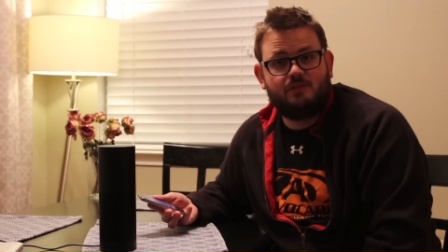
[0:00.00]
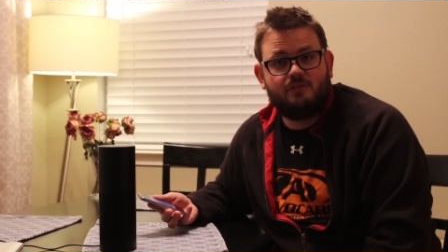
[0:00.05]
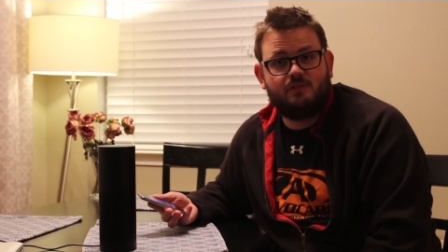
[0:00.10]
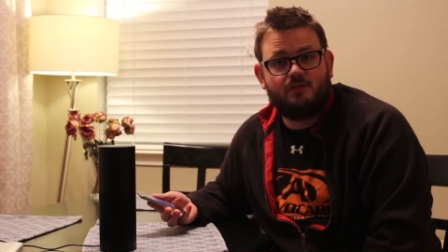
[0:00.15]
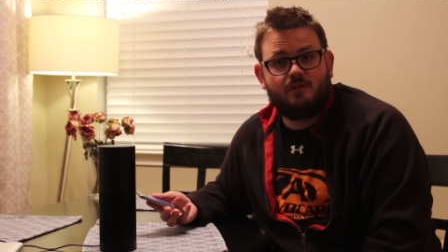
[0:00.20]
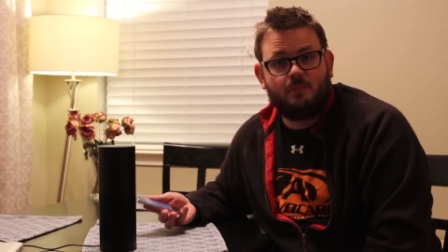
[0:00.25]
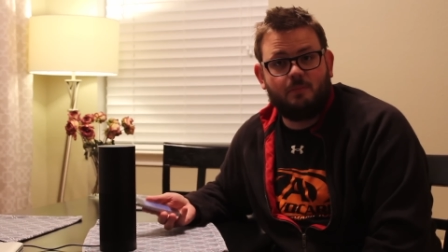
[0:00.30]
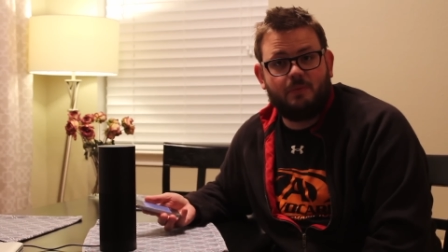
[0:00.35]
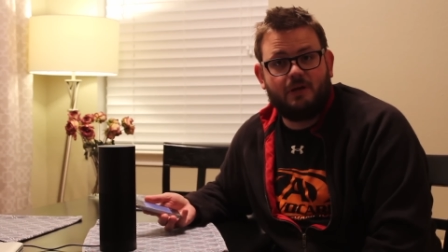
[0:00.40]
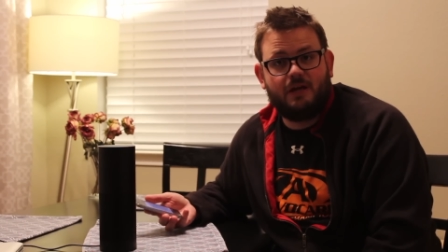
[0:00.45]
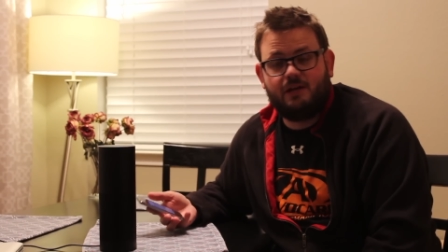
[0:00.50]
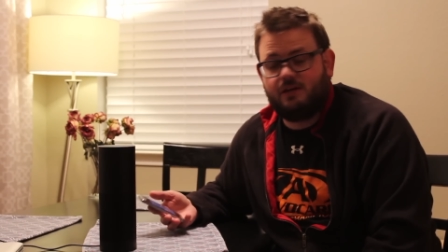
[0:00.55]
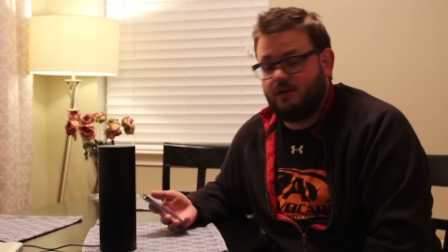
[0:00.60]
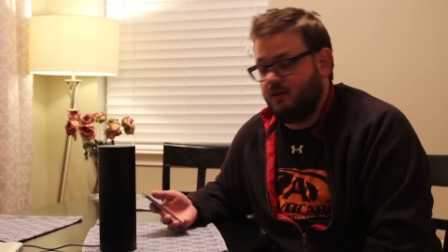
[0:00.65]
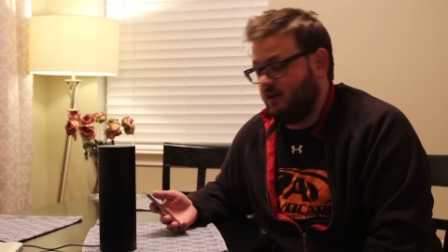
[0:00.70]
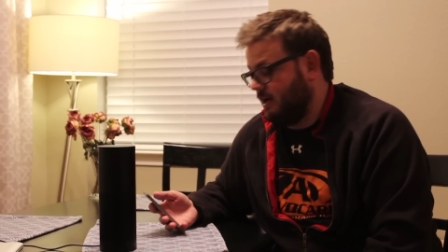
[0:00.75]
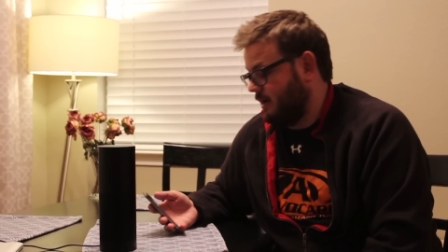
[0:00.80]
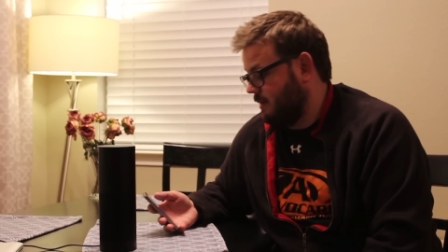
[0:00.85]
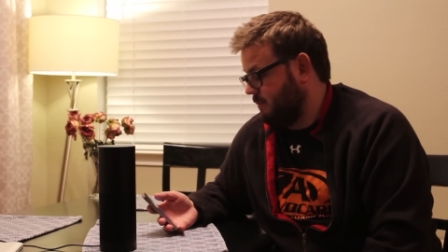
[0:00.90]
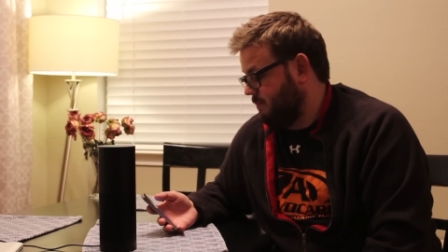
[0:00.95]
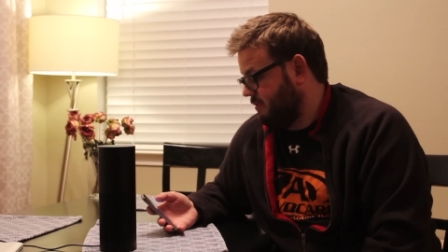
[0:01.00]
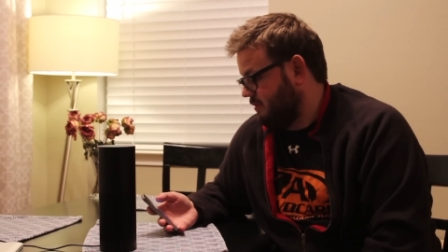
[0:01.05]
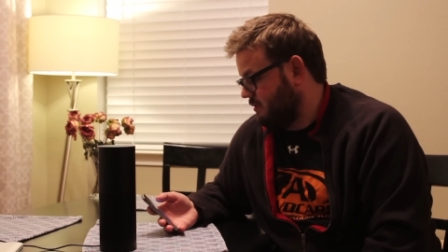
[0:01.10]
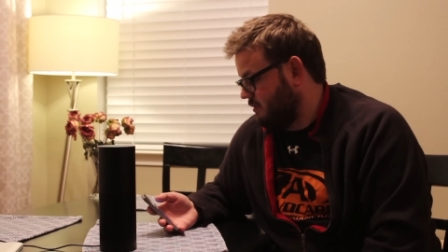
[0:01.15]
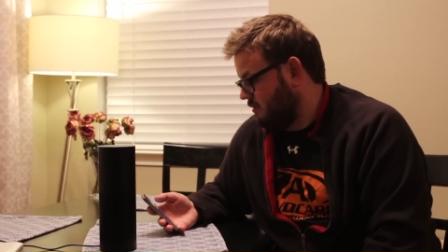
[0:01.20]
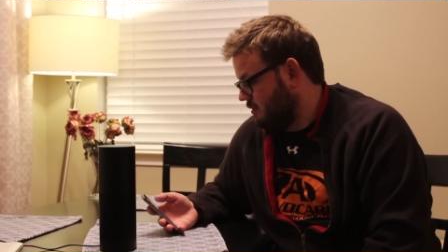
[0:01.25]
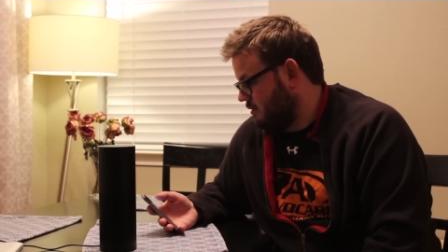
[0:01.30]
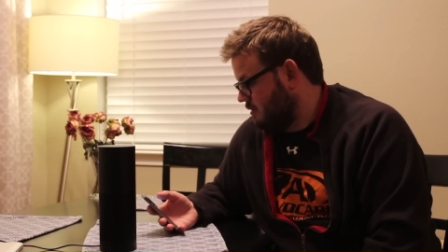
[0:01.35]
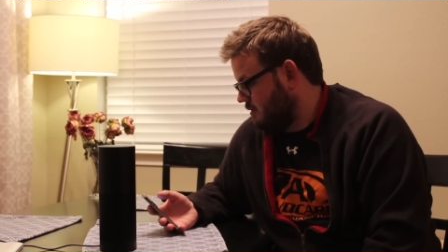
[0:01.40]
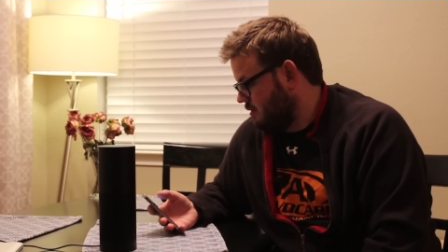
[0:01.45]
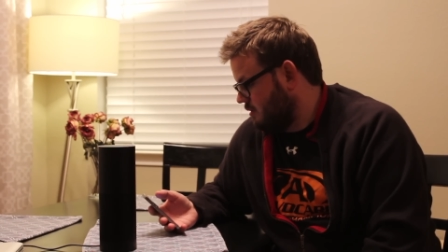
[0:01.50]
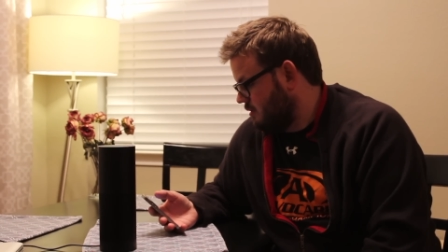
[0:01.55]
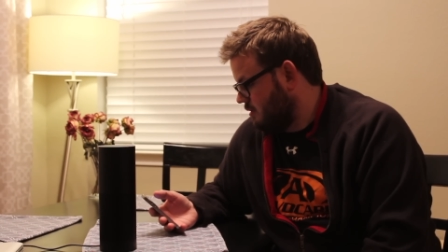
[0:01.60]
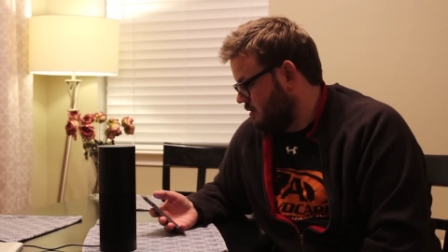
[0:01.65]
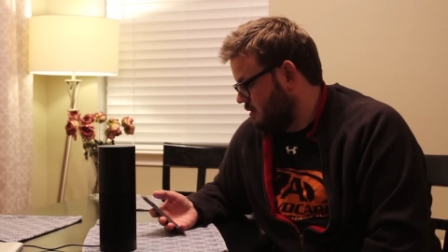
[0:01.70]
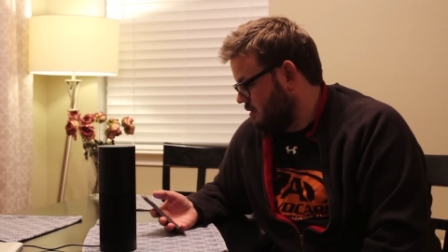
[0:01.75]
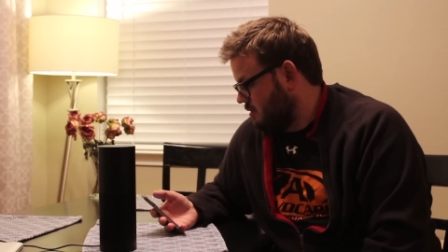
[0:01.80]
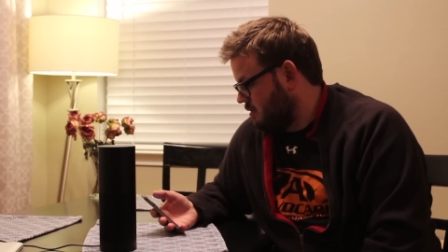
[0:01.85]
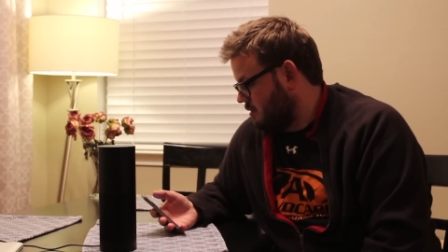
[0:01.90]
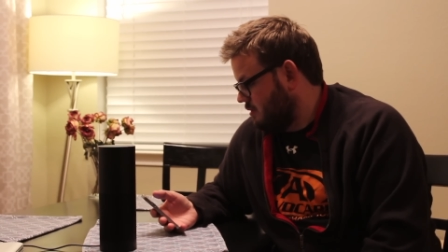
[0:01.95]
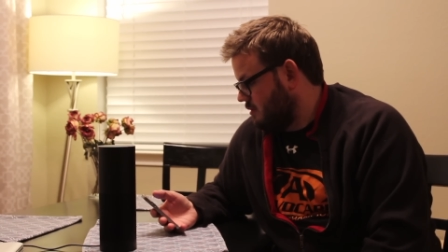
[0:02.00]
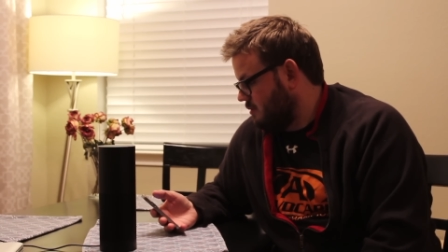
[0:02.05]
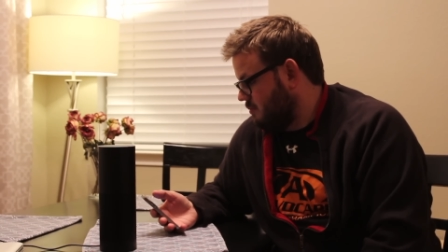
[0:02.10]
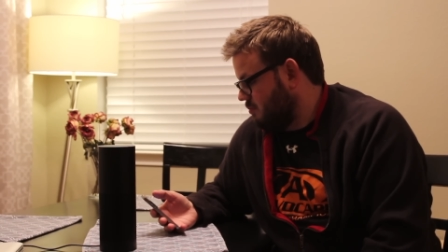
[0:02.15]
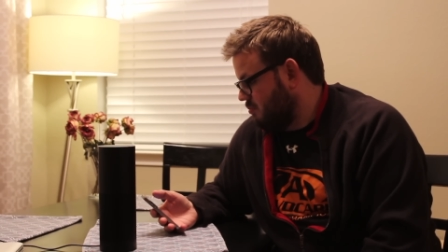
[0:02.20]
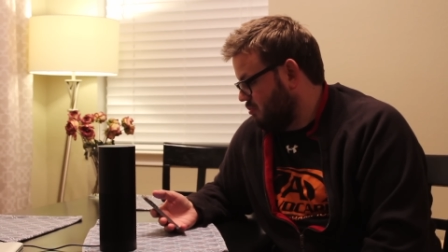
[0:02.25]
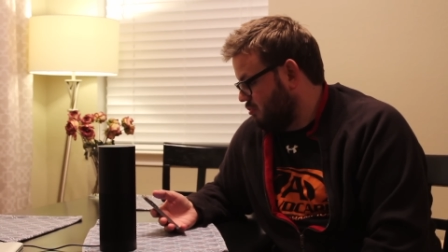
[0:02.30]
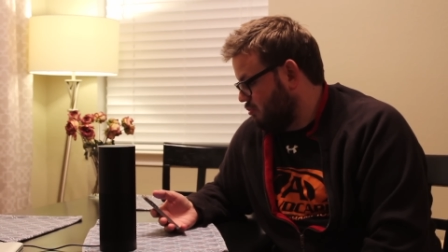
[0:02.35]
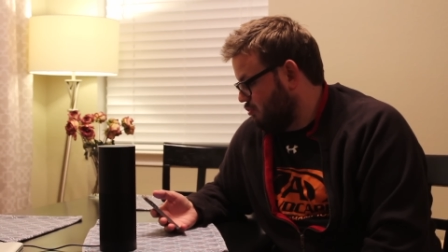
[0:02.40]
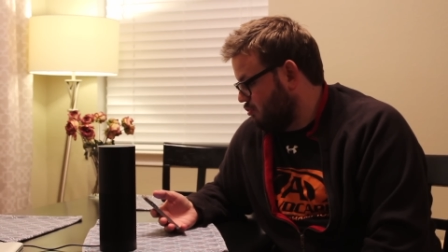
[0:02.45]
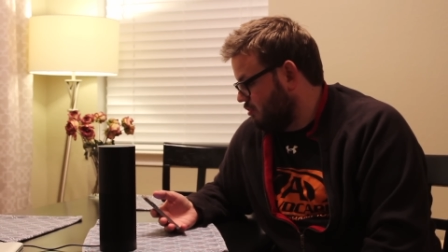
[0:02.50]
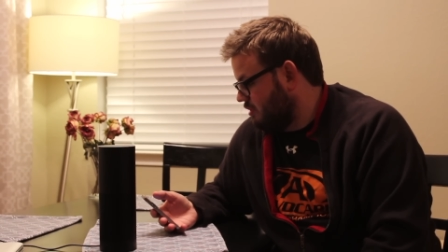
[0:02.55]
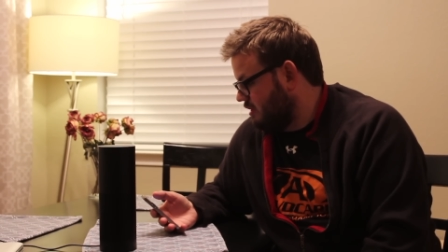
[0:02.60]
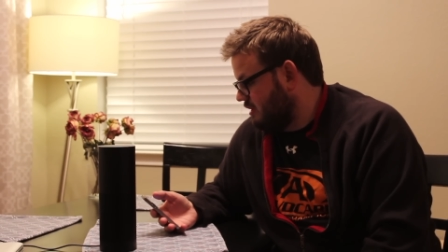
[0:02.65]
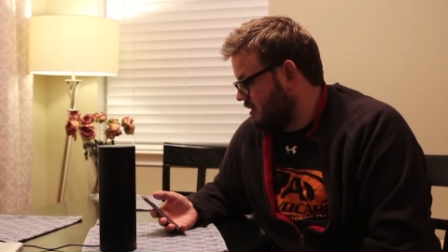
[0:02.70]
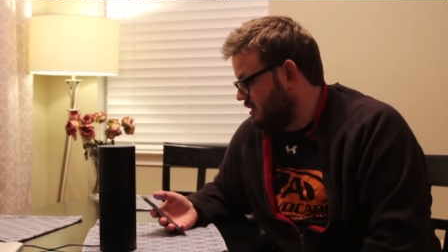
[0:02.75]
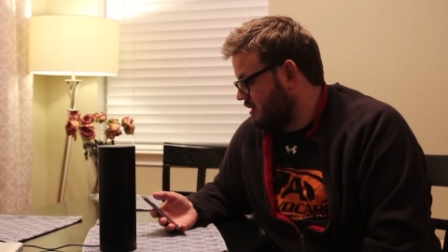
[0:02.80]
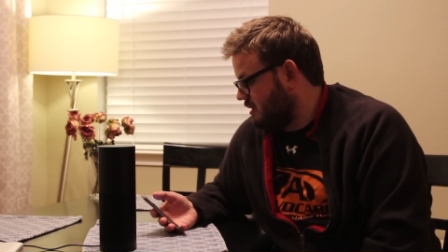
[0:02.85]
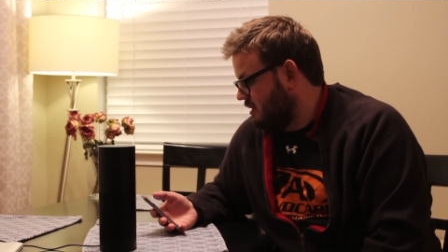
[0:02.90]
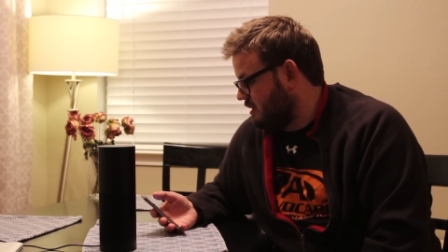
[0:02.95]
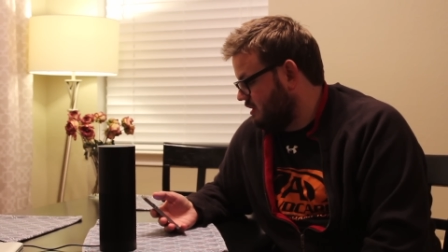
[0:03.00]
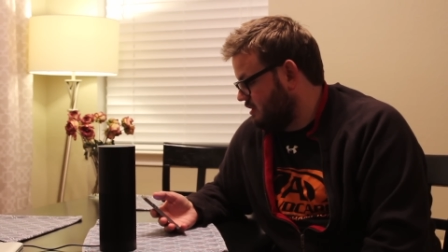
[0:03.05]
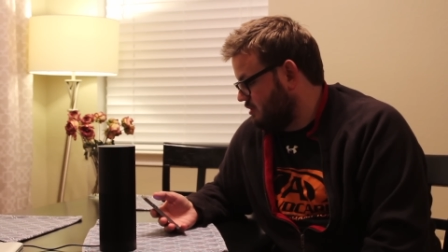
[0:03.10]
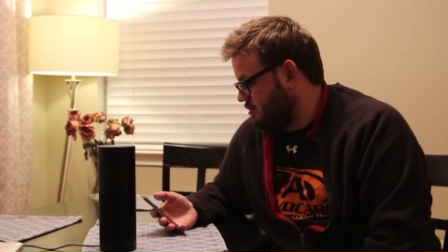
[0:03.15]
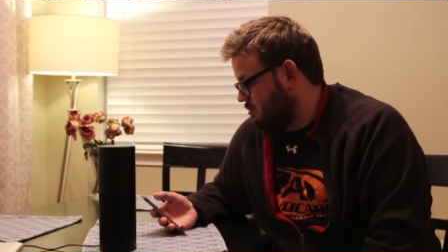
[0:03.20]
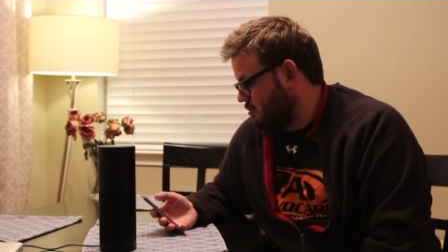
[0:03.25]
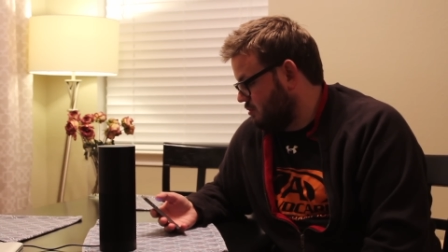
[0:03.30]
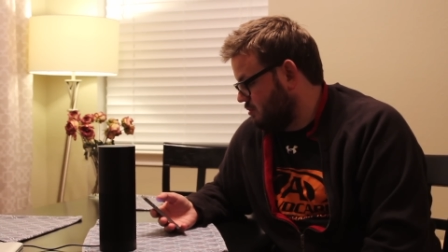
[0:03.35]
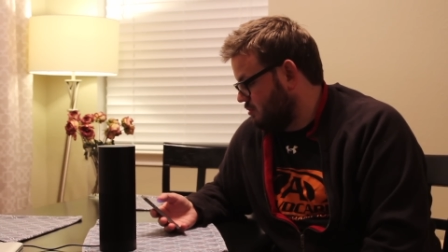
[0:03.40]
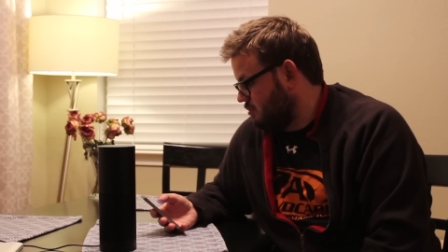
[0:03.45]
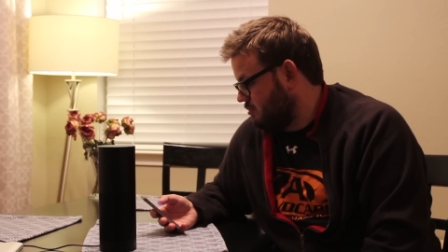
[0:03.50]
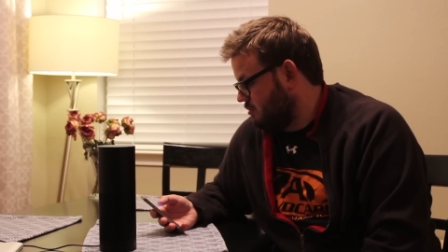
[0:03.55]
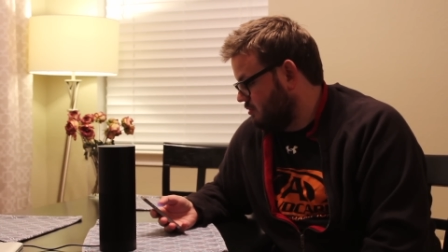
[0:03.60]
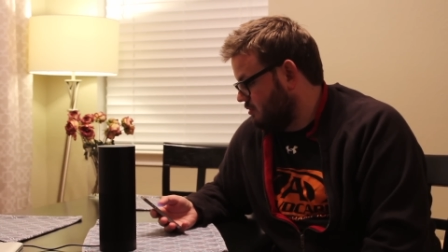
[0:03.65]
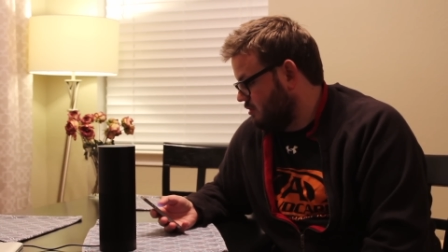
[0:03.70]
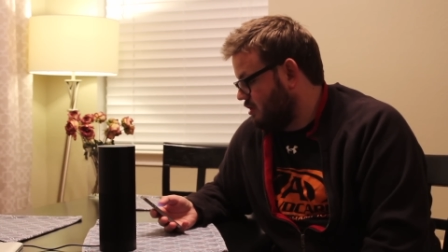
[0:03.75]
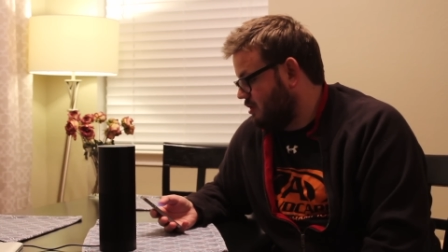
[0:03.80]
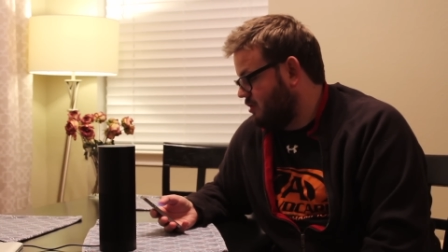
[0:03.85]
the companion app. Pretty cool.